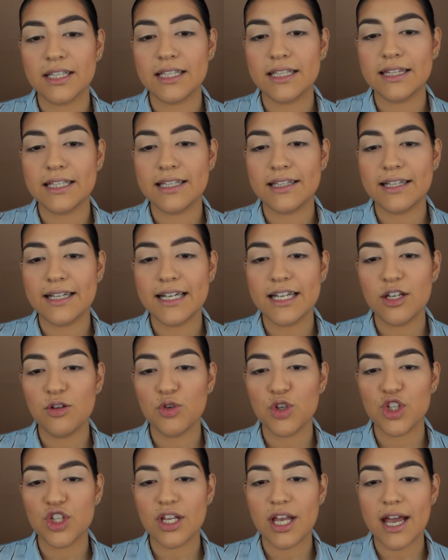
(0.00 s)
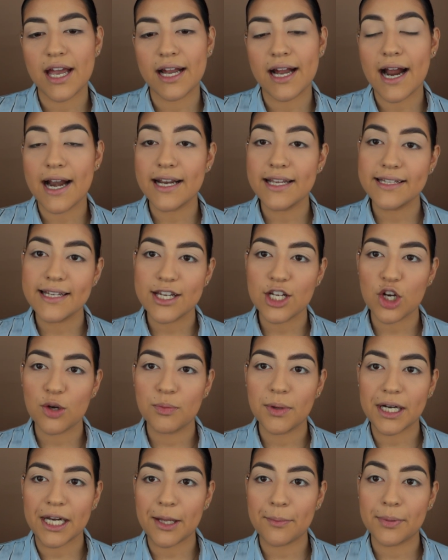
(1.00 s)
the lady was like, I didn't take your
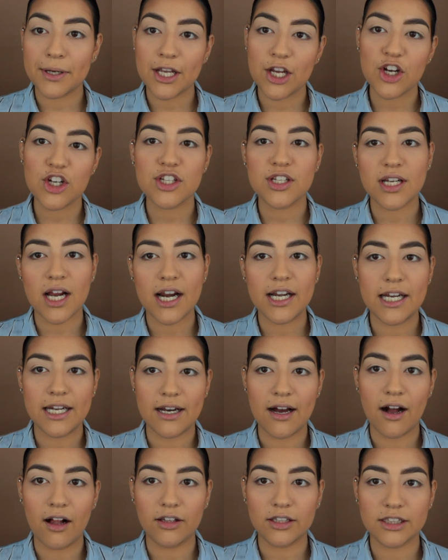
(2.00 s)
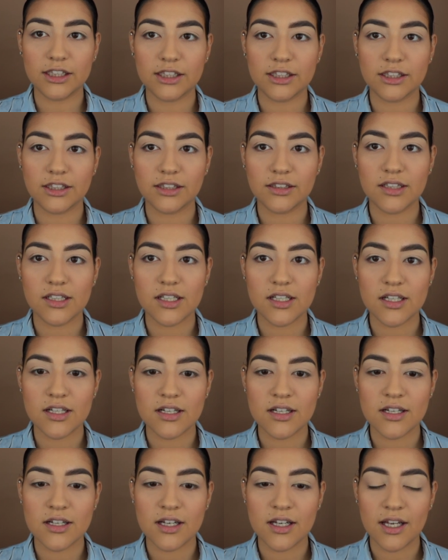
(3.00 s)
money, but here's $90.
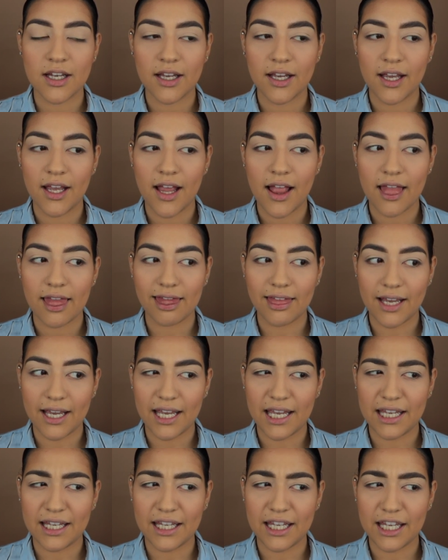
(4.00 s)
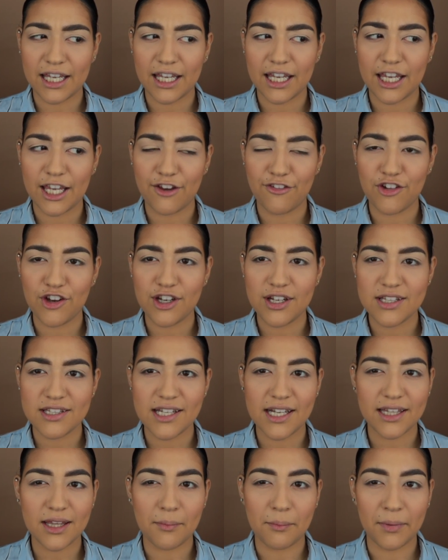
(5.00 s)
Like, if you didn't
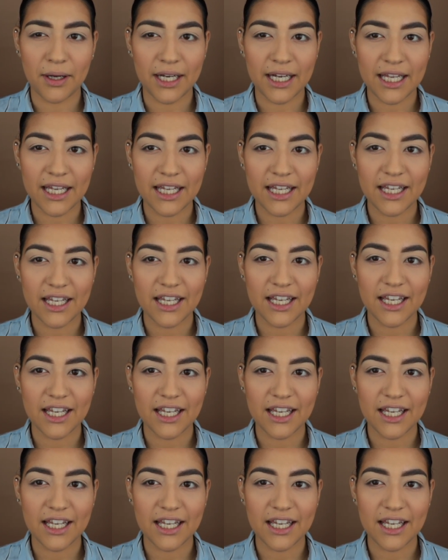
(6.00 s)
take the money,